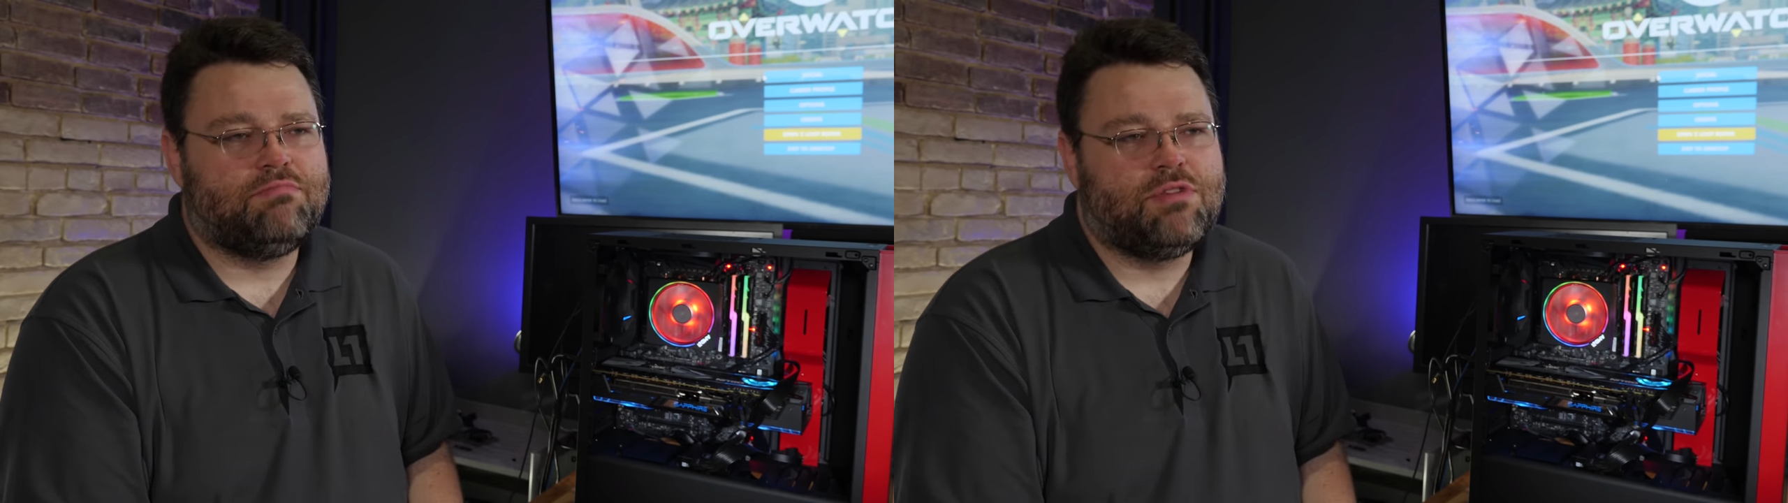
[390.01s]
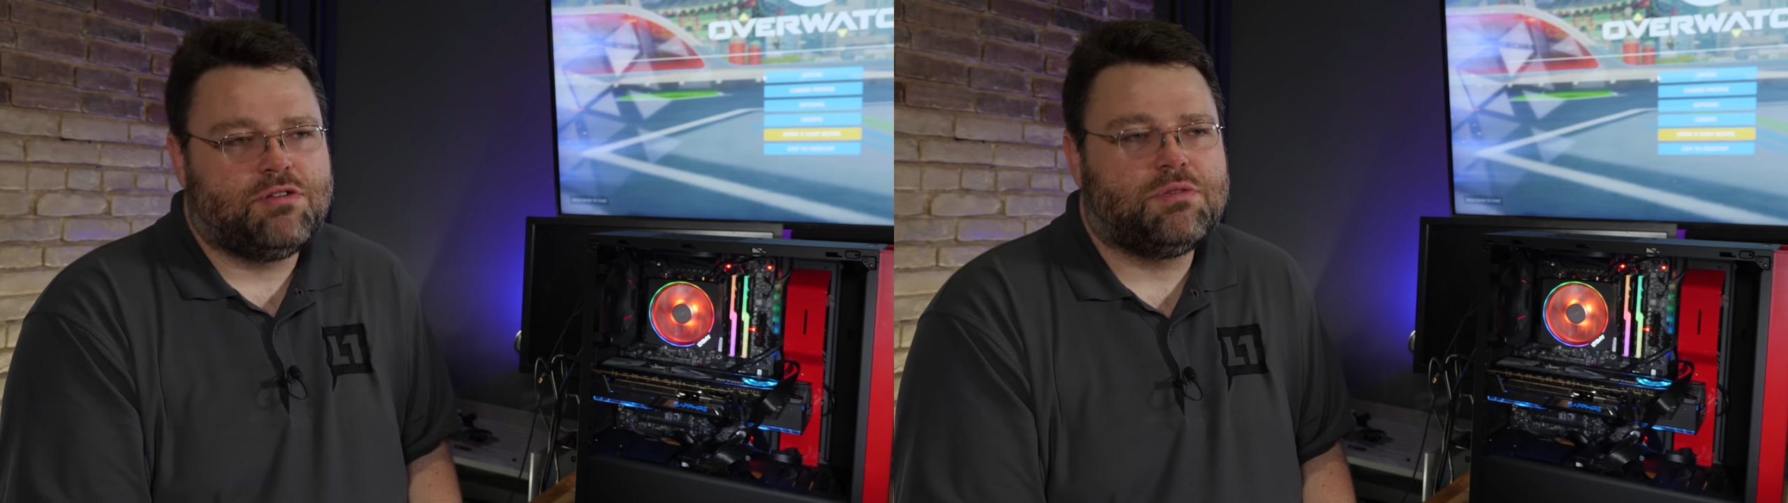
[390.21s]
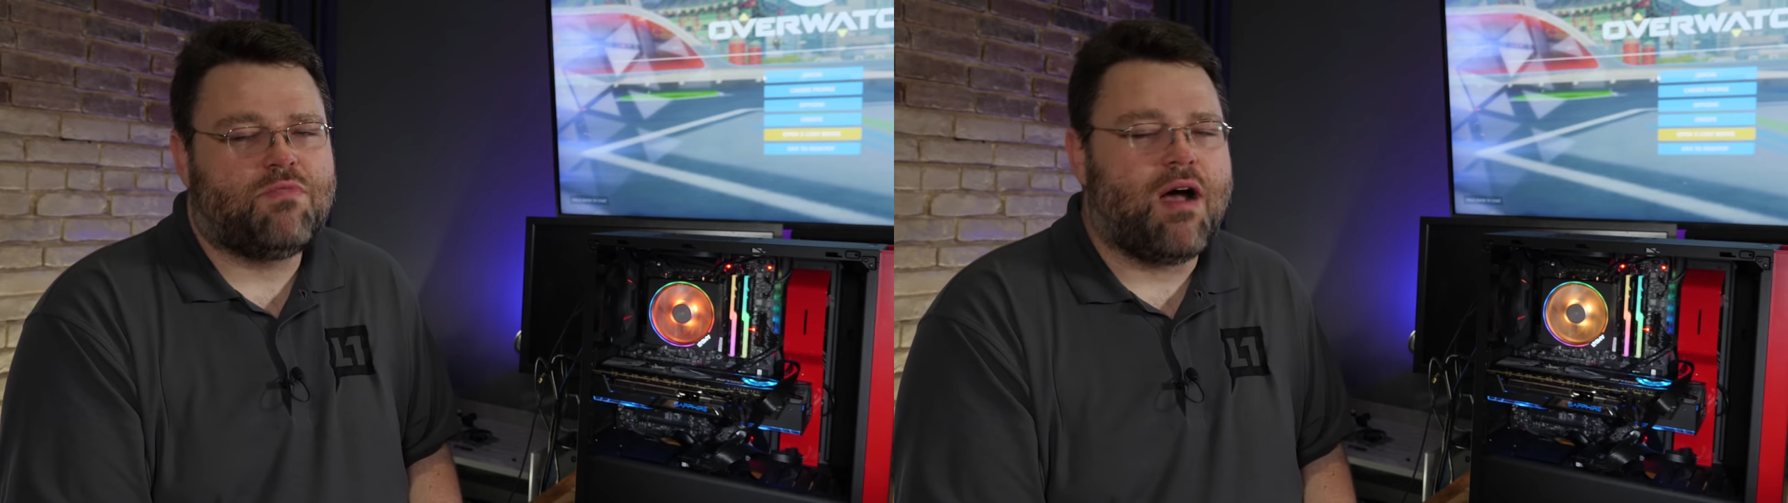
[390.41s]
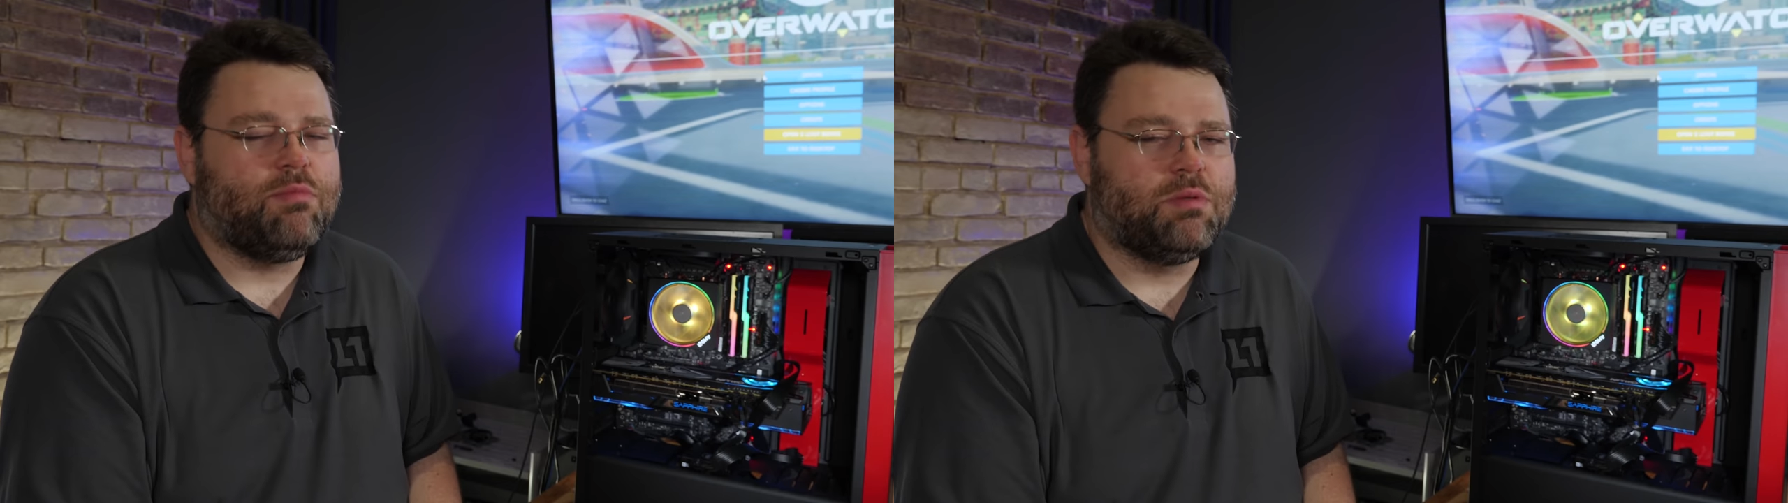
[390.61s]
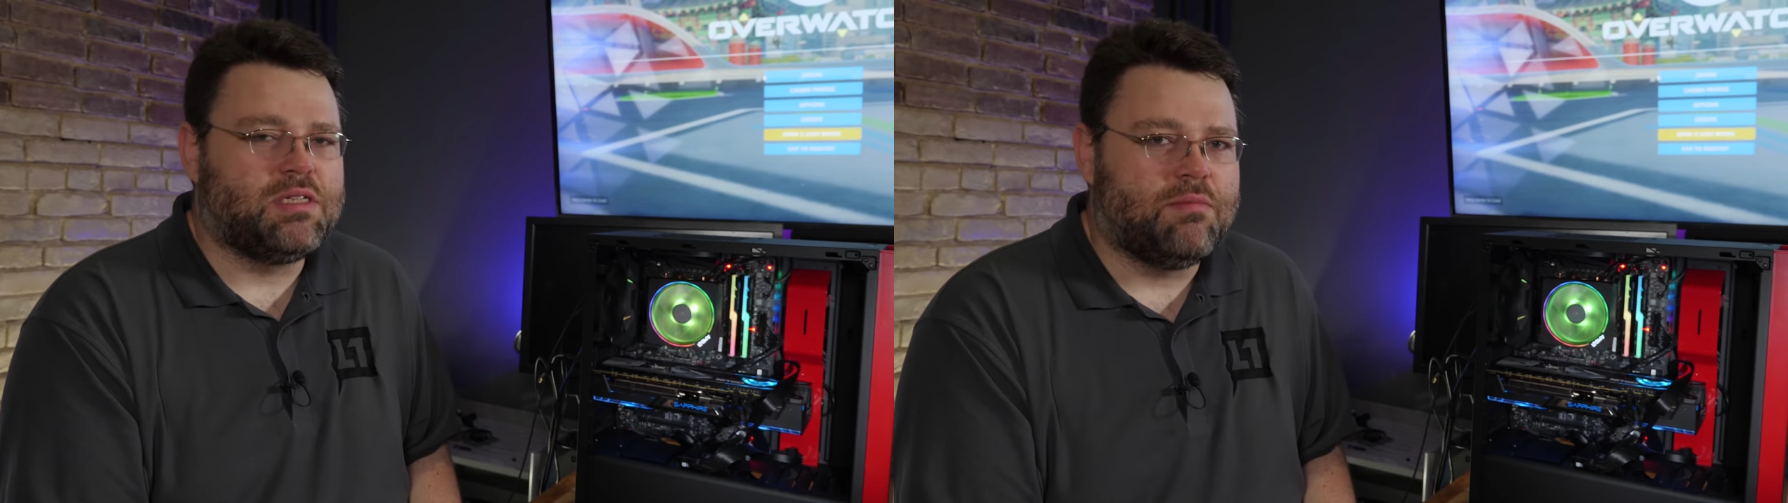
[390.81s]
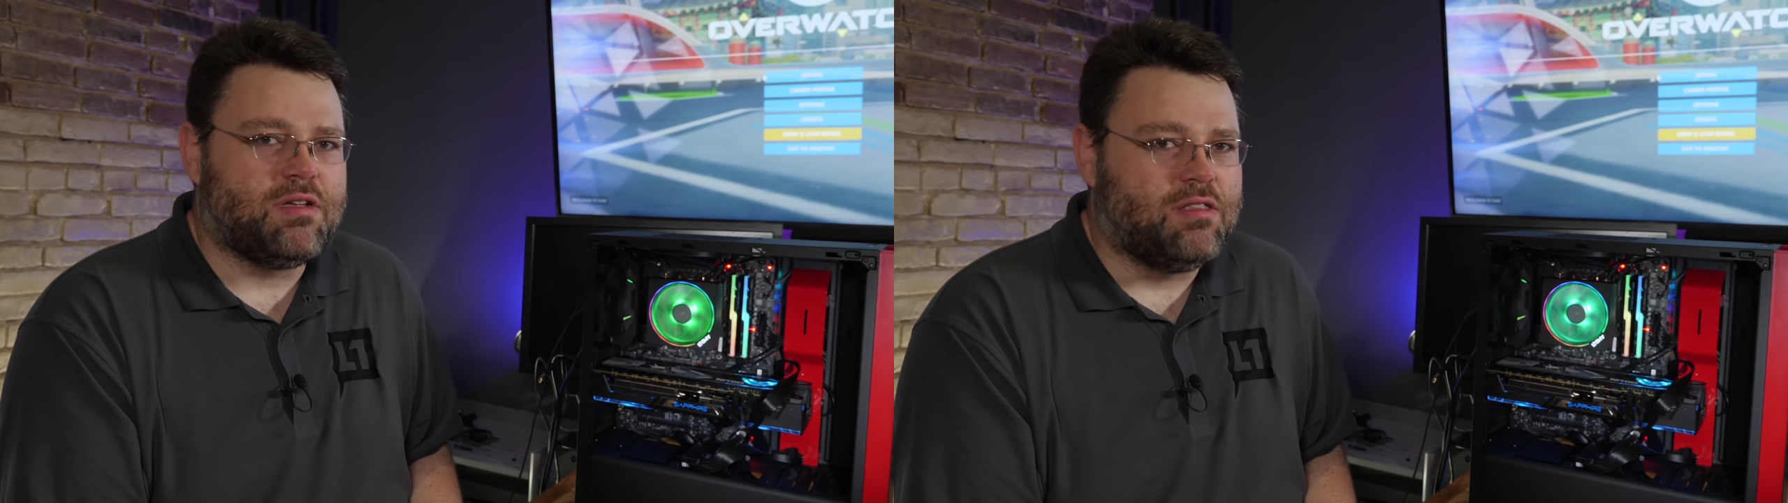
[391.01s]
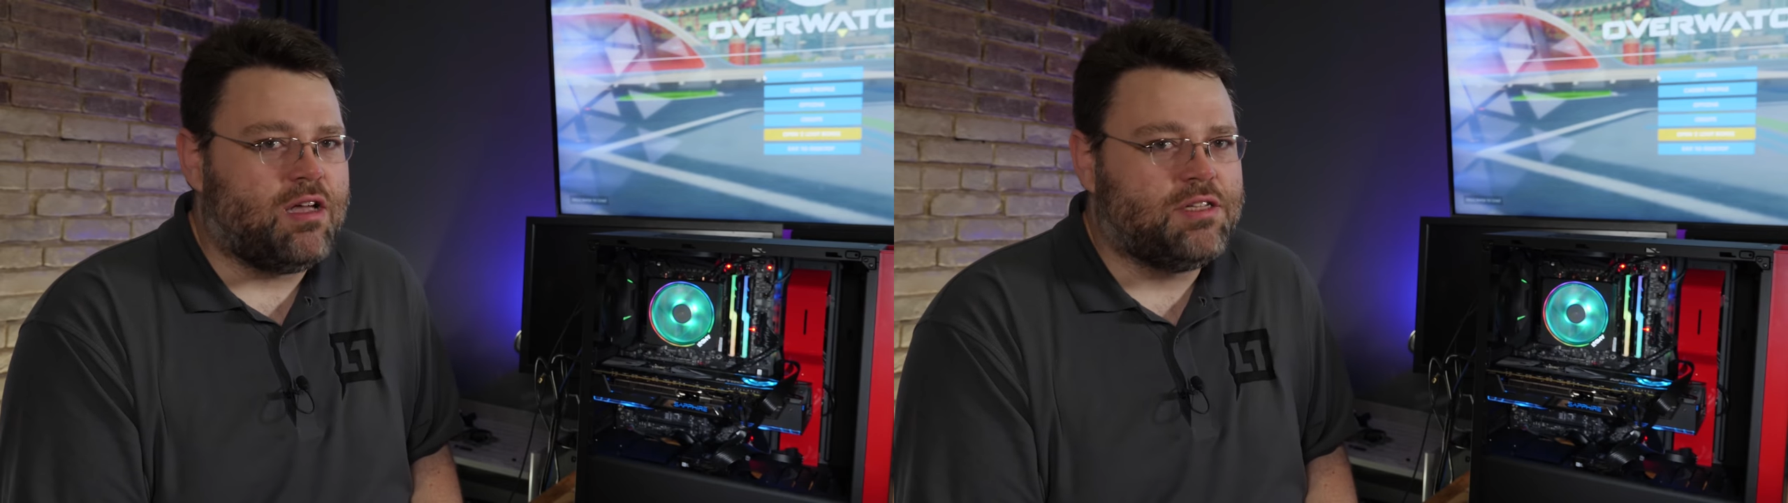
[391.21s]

there's probably something